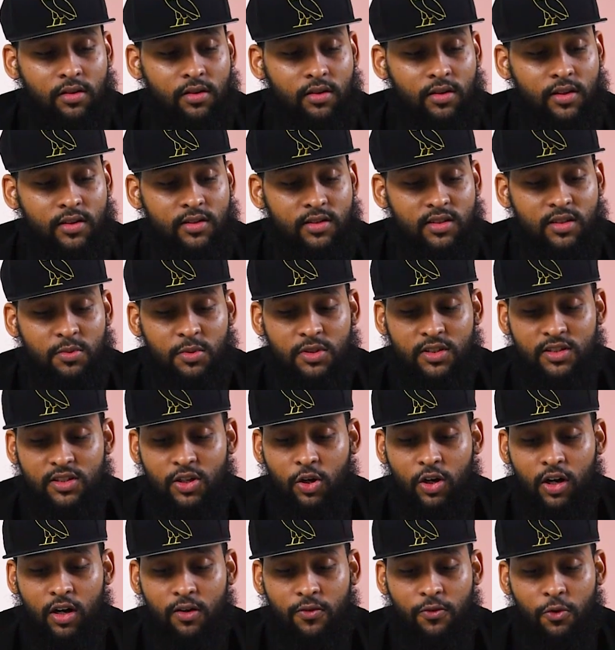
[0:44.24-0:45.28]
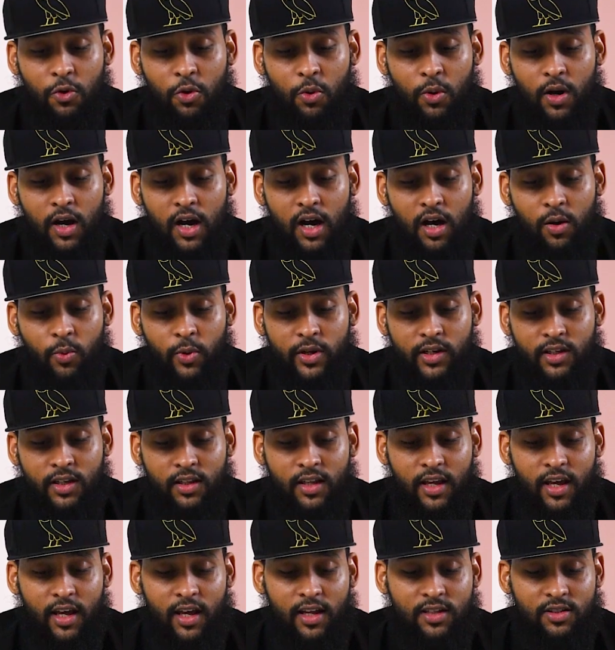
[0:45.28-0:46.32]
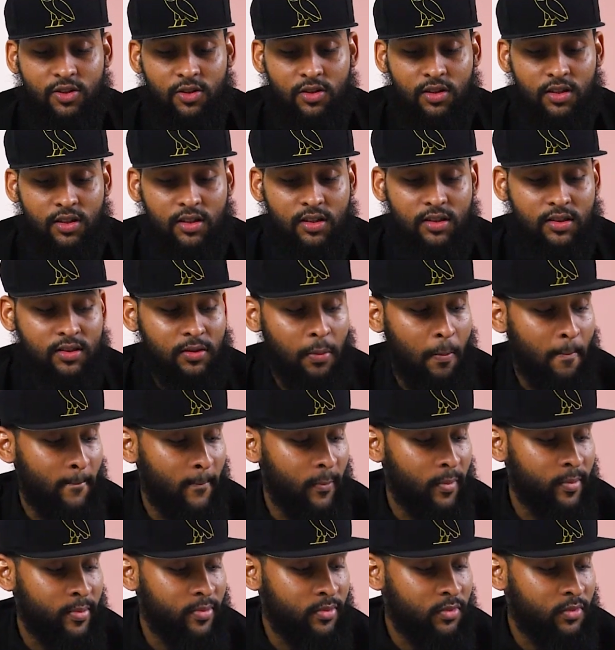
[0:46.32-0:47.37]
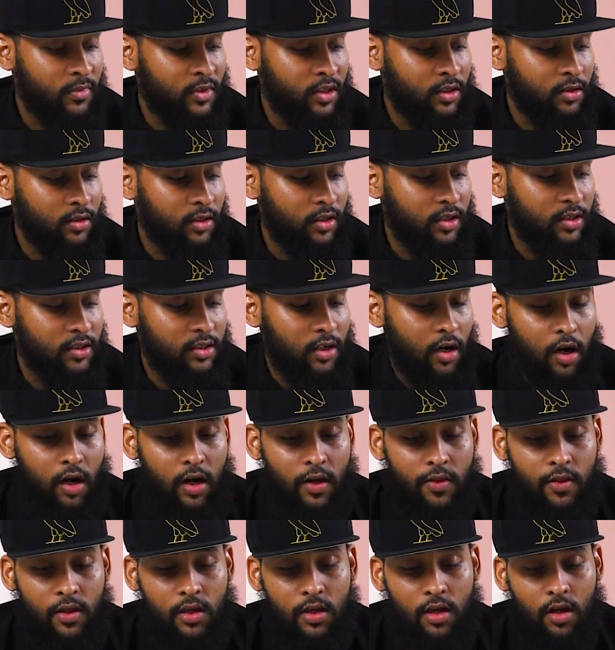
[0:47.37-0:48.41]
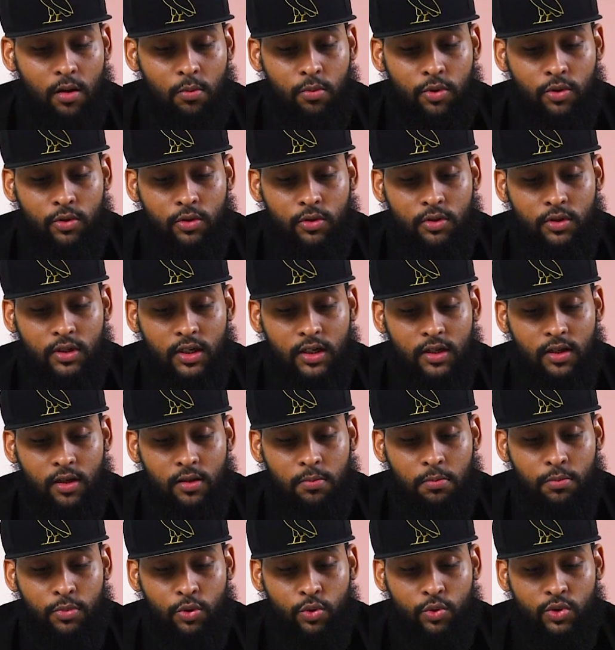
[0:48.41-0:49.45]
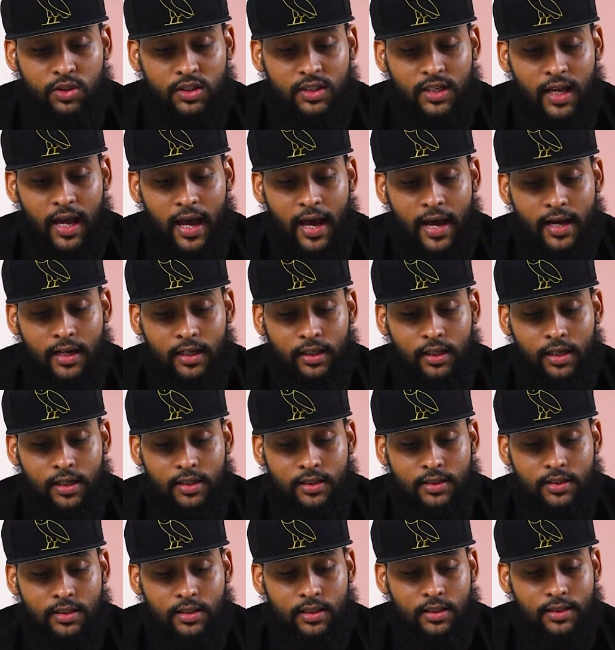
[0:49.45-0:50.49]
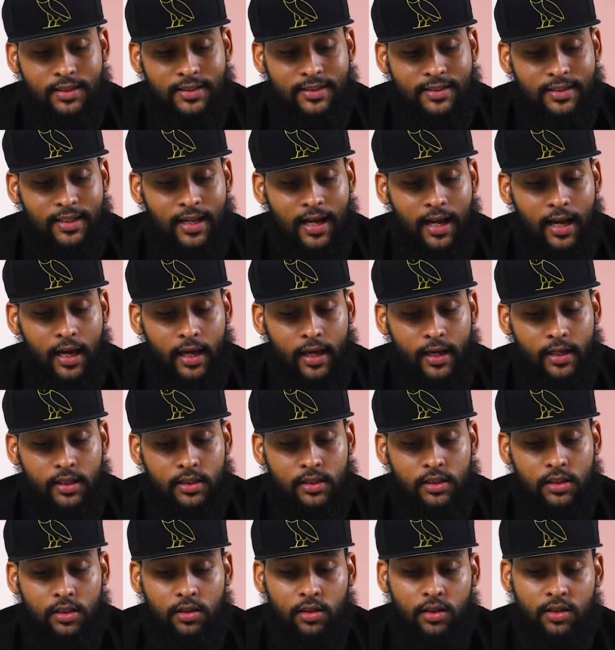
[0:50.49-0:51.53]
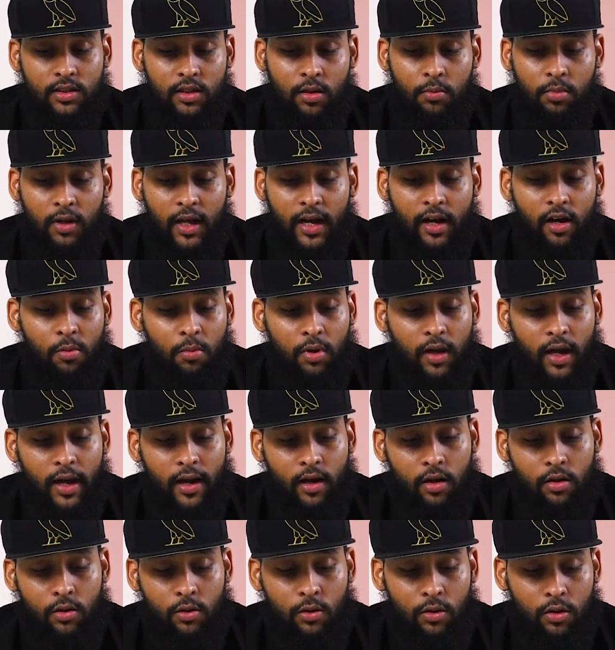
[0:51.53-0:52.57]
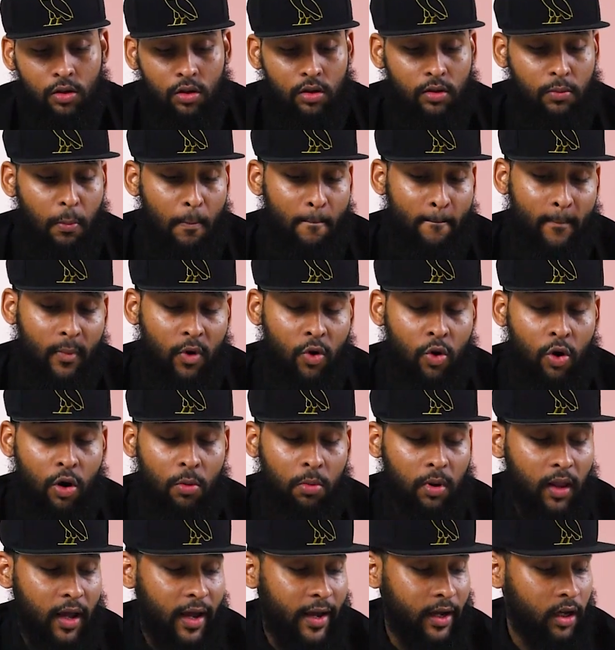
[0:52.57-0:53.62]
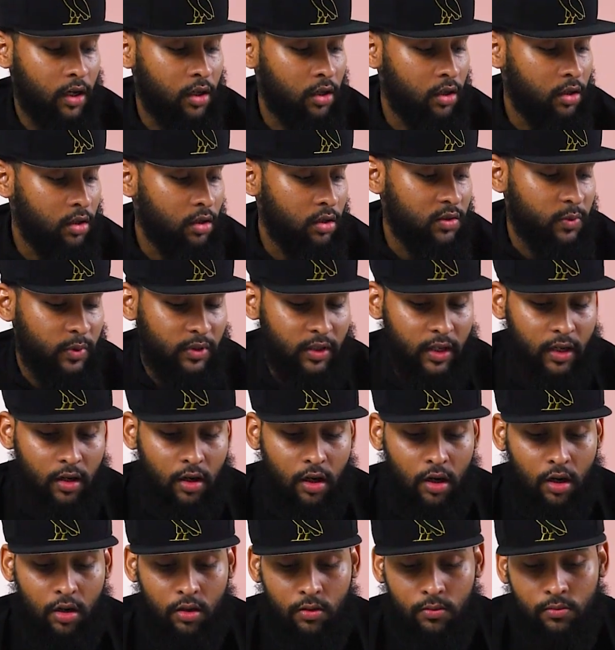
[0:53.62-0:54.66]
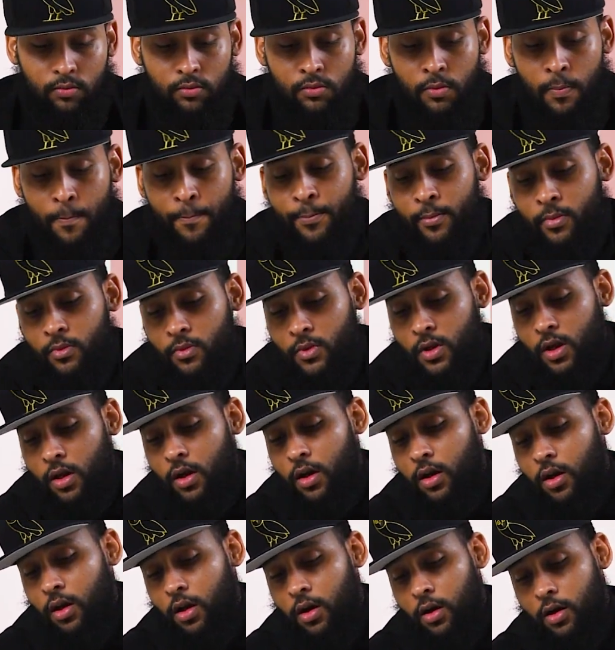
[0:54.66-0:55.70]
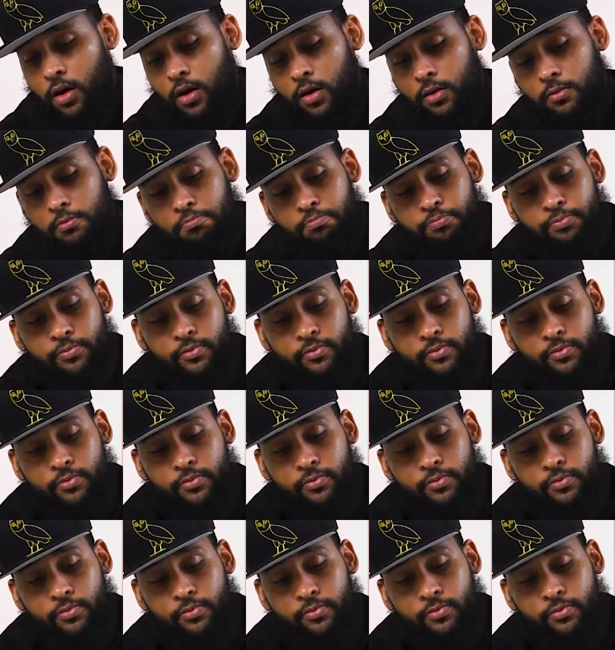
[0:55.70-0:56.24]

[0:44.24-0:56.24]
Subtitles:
because these have been sold out for a while. Wait to get their hands on these. These are the Adidas Boost Adilette slides. These are black on black, or core black is what they call them.